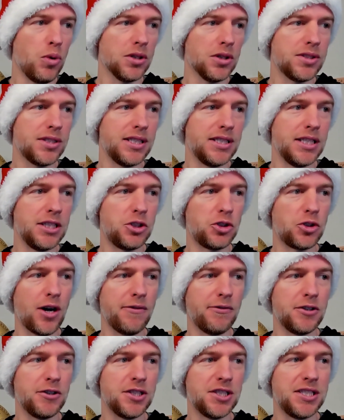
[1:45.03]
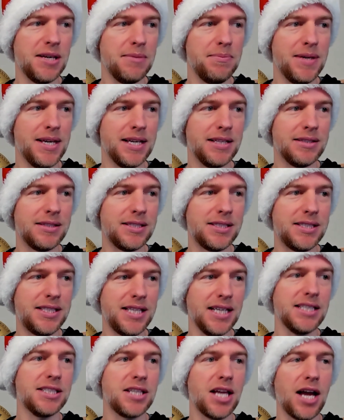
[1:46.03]
Wilson and Trevor Siemian
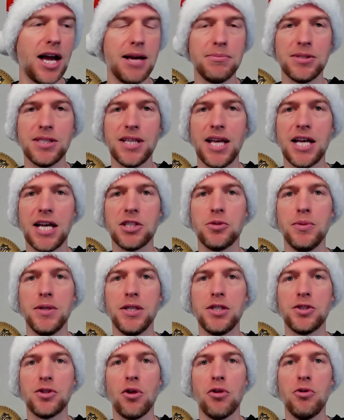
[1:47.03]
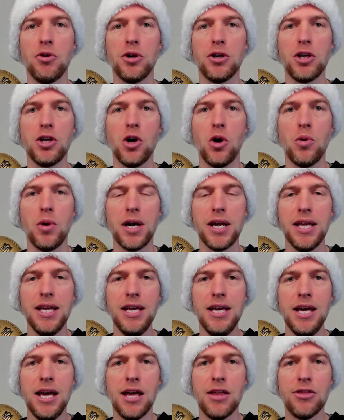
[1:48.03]
6 times last week, so they're going
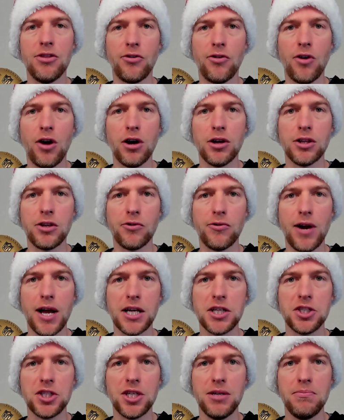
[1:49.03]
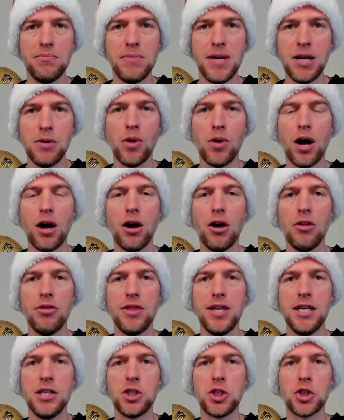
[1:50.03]
in the wrong direction. Meanwhile,
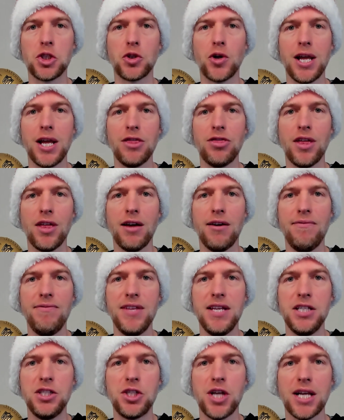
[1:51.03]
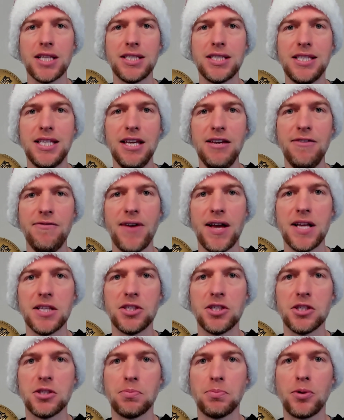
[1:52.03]
the strength of the Jets'
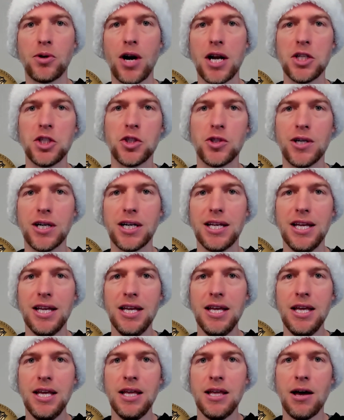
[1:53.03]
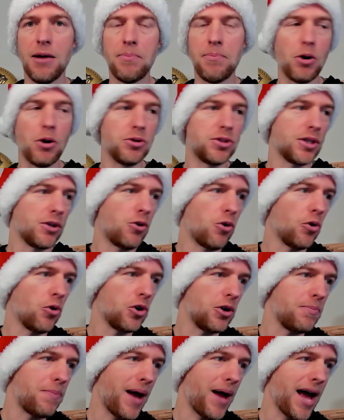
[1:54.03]
defense is pressuring opposing
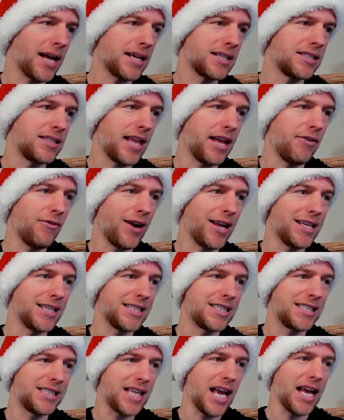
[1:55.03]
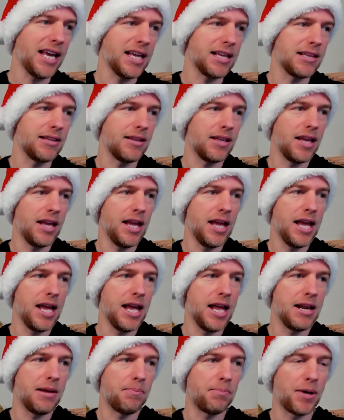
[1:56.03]
quarterbacks. They rank 2nd
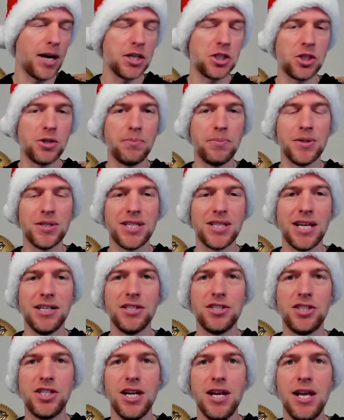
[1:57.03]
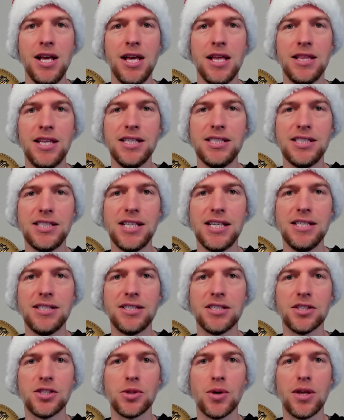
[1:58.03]
in pressure percentage this
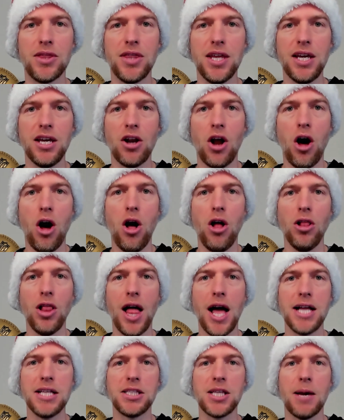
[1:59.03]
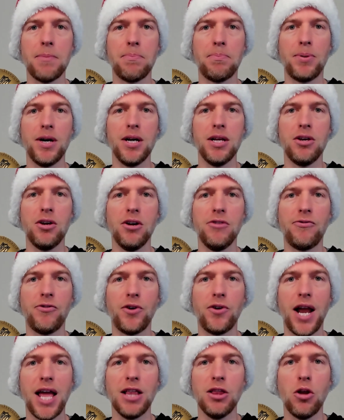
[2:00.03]
season, so I think it all lines up pretty good
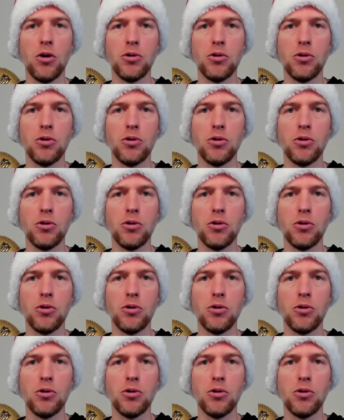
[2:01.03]
for a